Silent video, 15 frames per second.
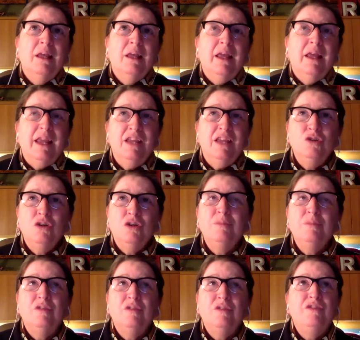in
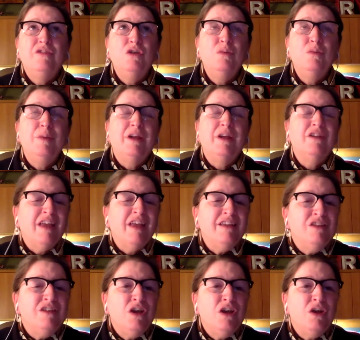terms of you, because I
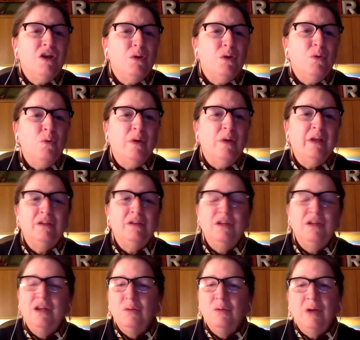know,
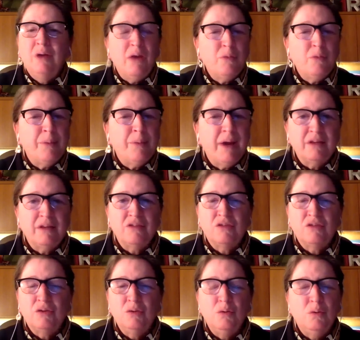you know, chiropractic
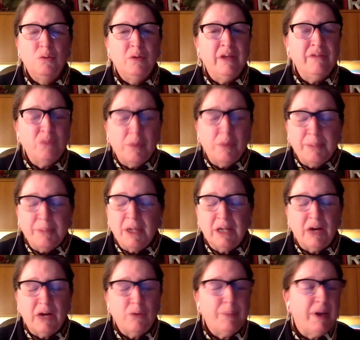school, even though I'm not a
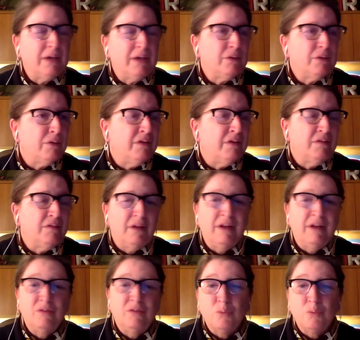chiropractor,
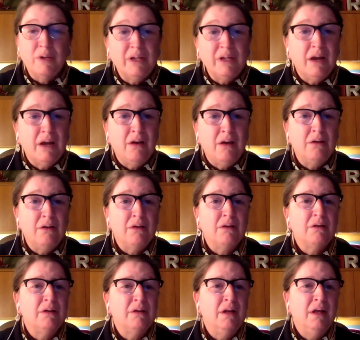it's really
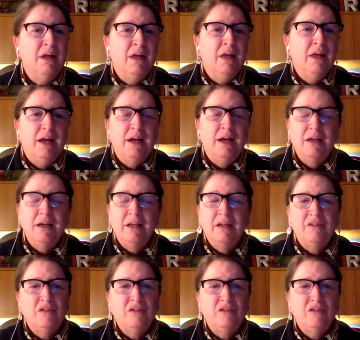hard. It's